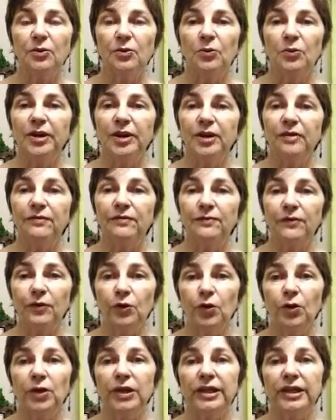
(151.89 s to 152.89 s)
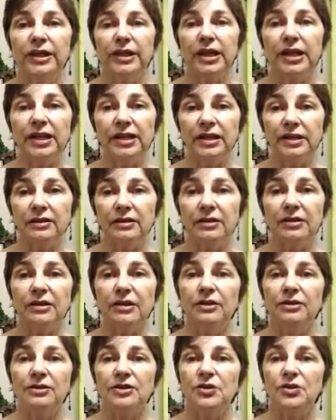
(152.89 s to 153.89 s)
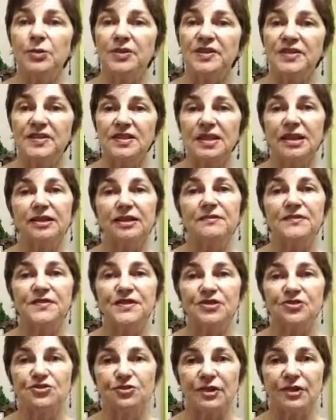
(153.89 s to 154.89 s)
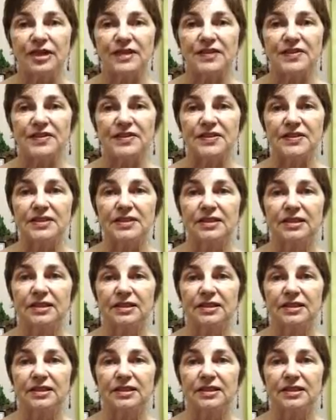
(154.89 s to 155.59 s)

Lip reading: we are falling into a state of stress,